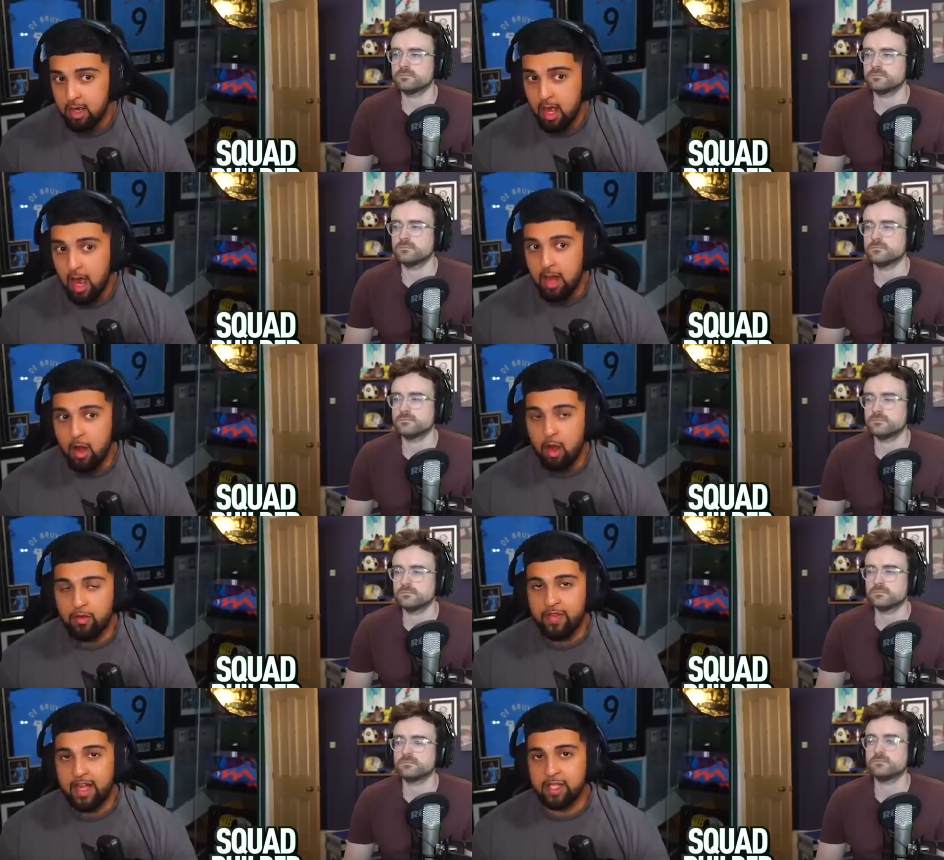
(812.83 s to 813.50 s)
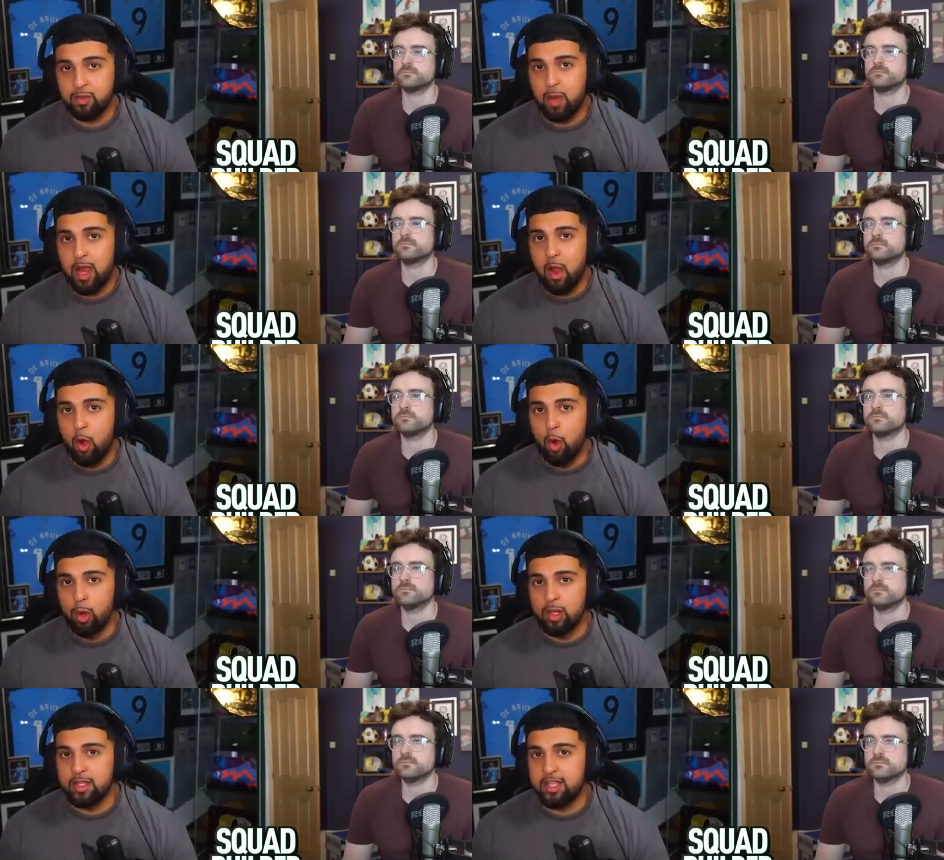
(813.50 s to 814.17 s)
Speaker 1: And that's why
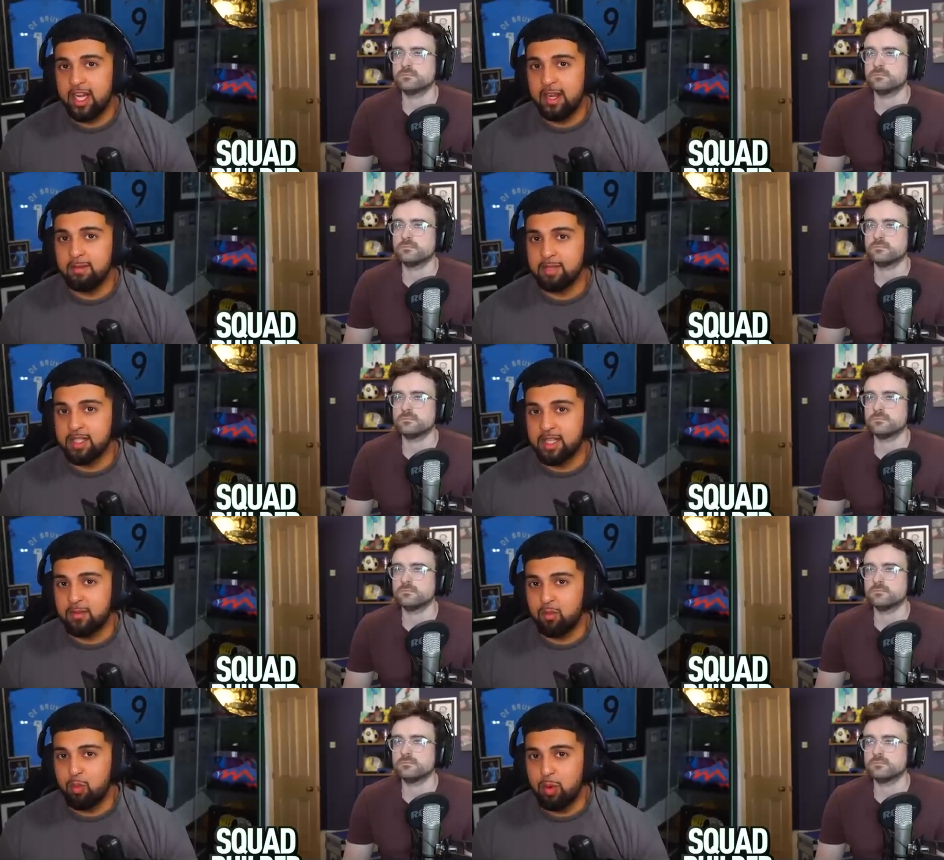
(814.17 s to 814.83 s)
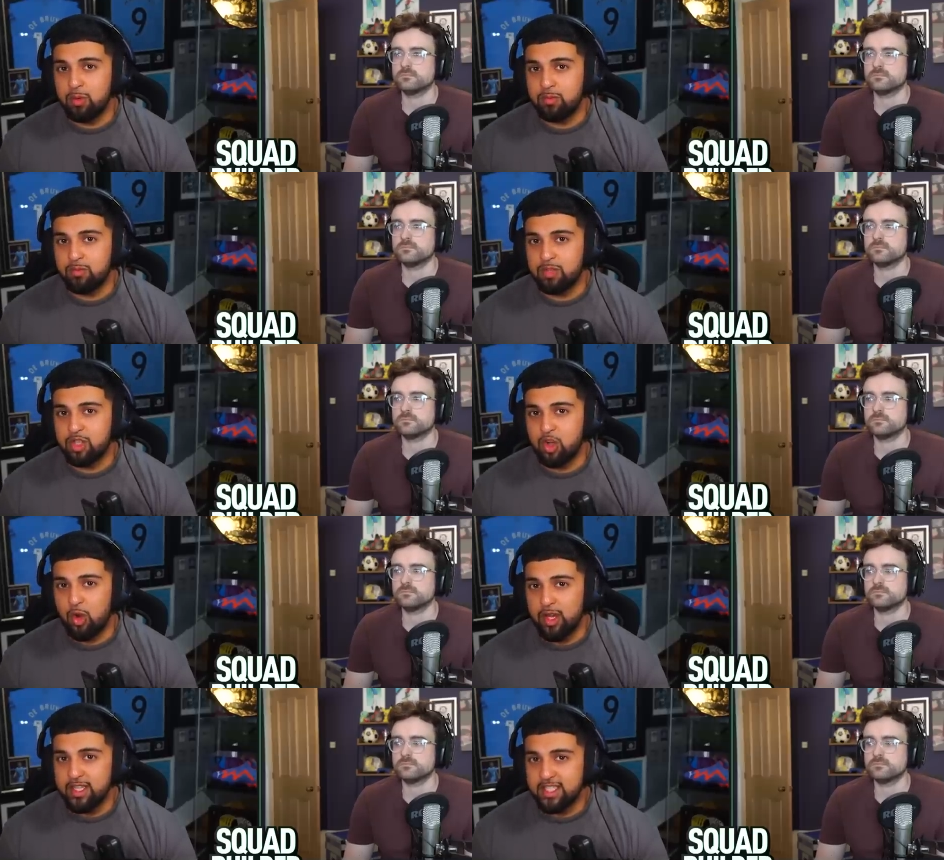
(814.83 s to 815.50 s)
all the teams would
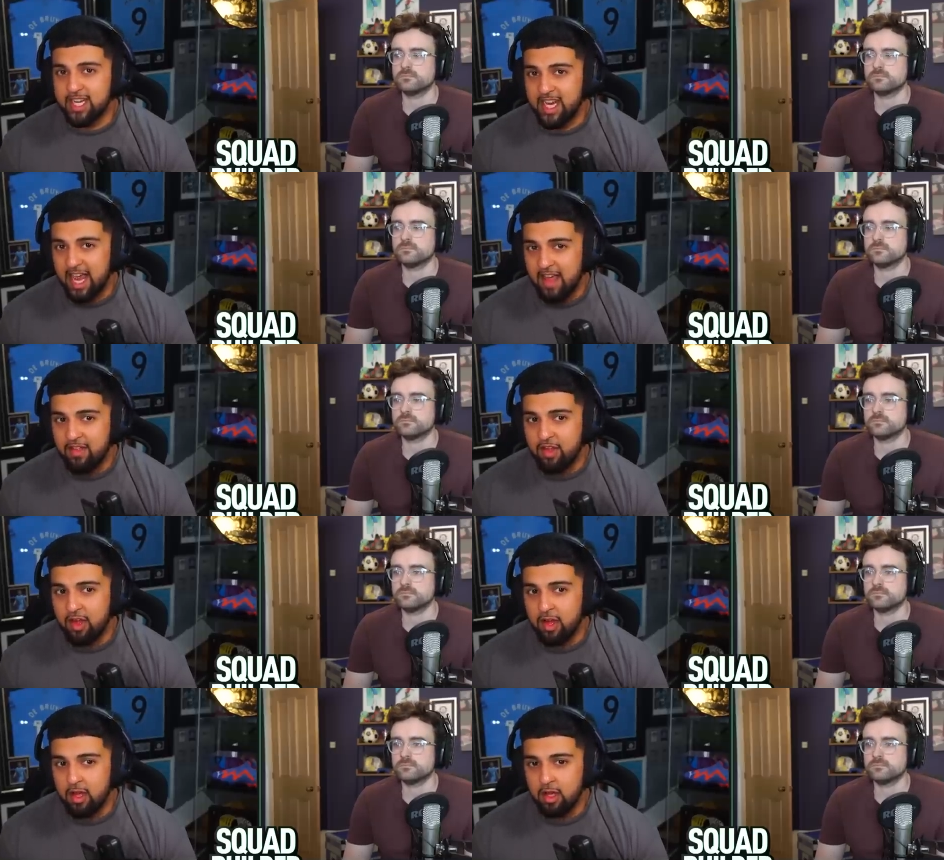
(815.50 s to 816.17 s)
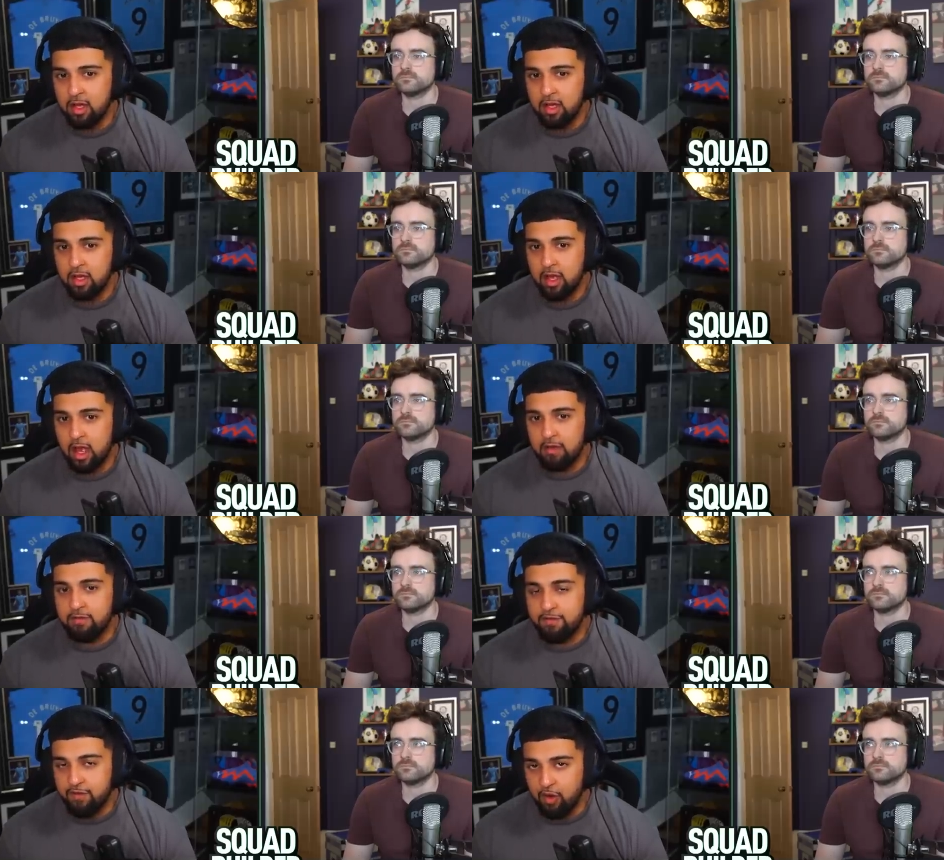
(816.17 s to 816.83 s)
join together
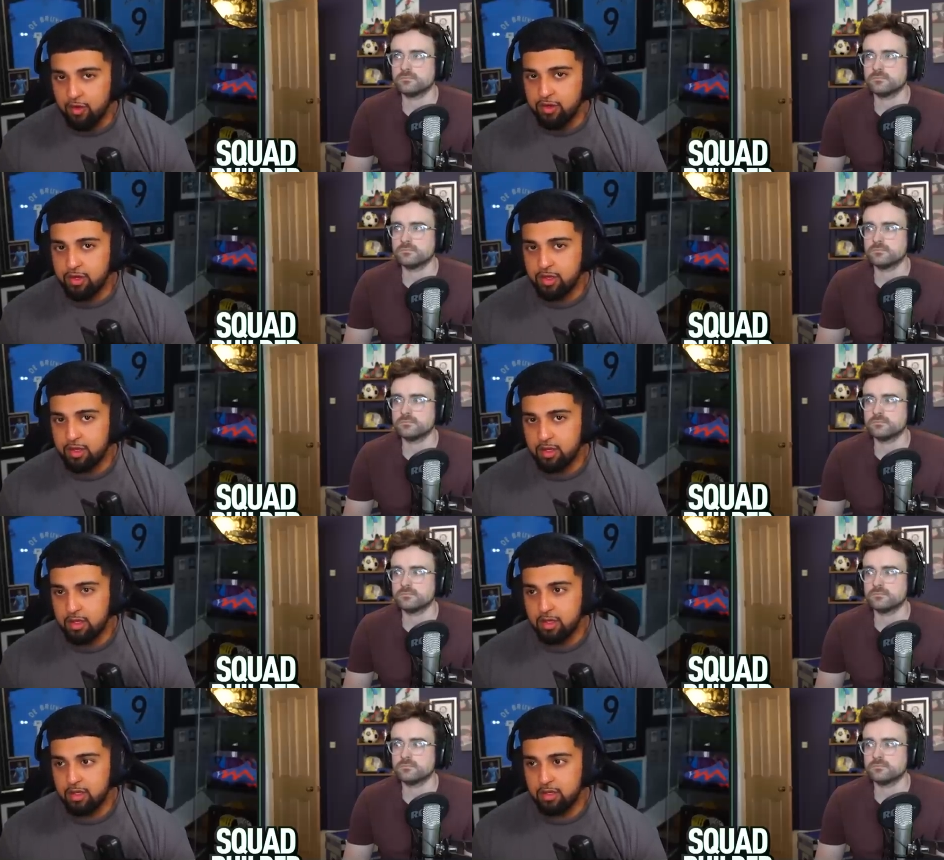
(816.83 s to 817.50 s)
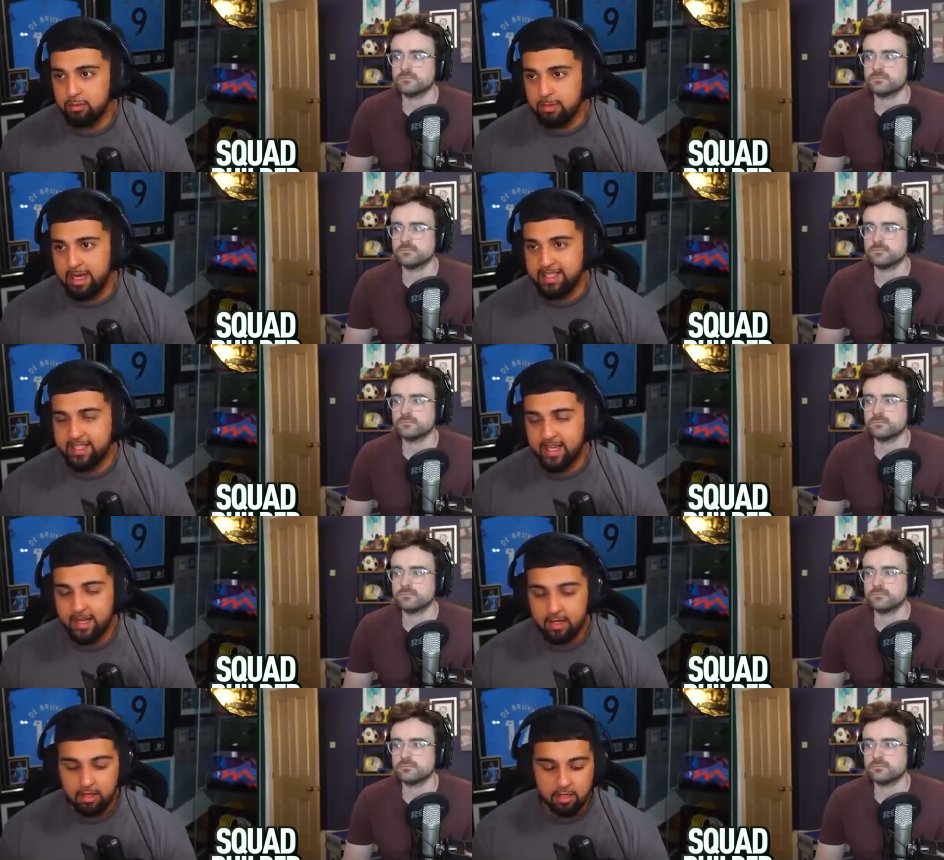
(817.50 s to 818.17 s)
and fund Messi.